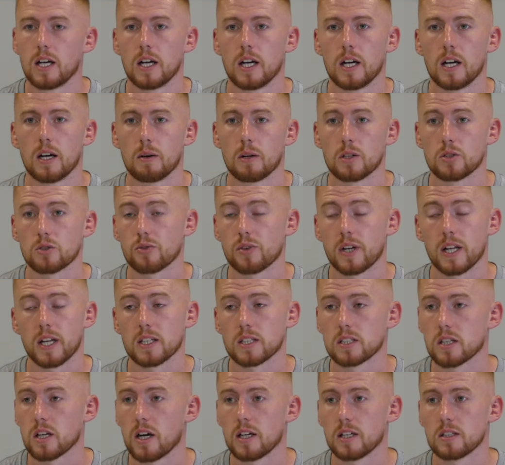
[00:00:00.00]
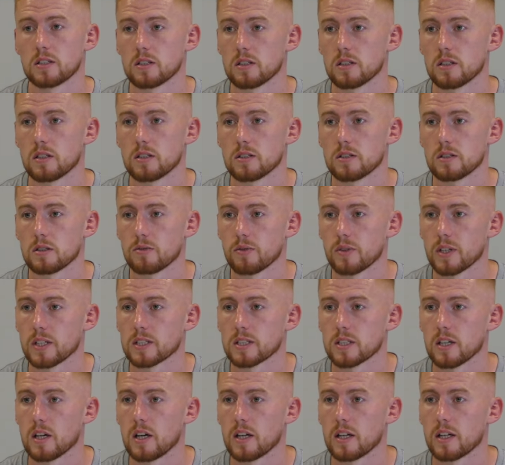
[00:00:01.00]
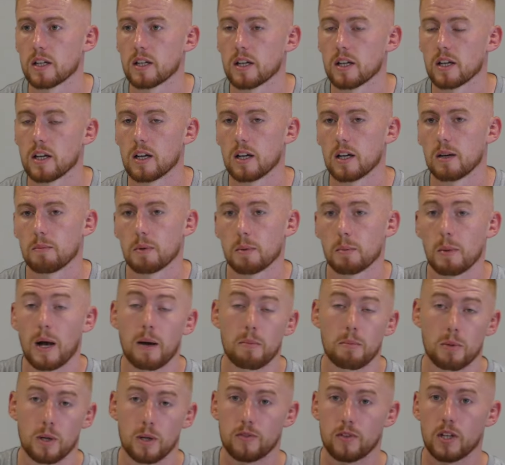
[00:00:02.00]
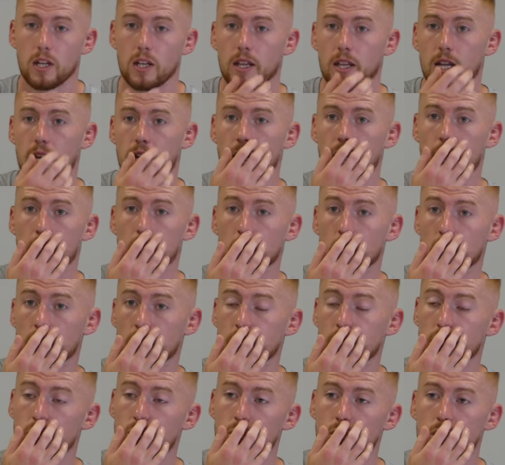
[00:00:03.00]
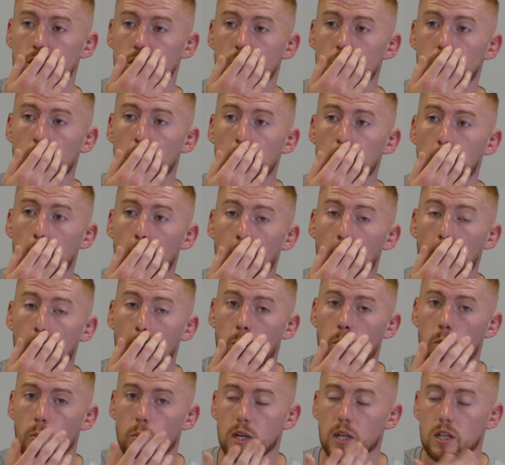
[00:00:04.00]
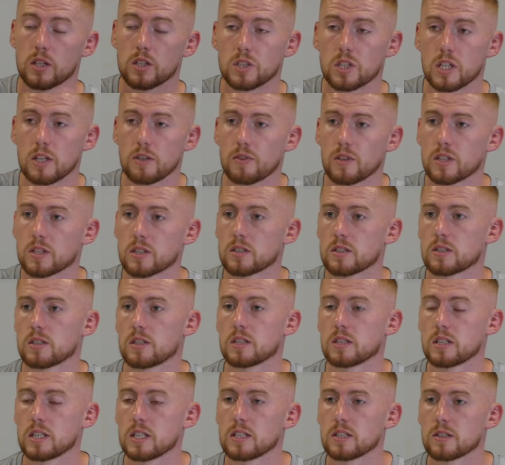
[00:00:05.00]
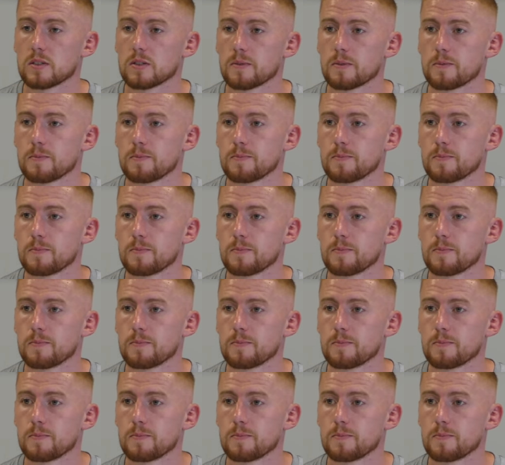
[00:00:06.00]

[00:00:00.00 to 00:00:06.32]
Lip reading: I was really excited to re-sign. I'm happy I've done that, and I'm looking forward to what we can achieve this season.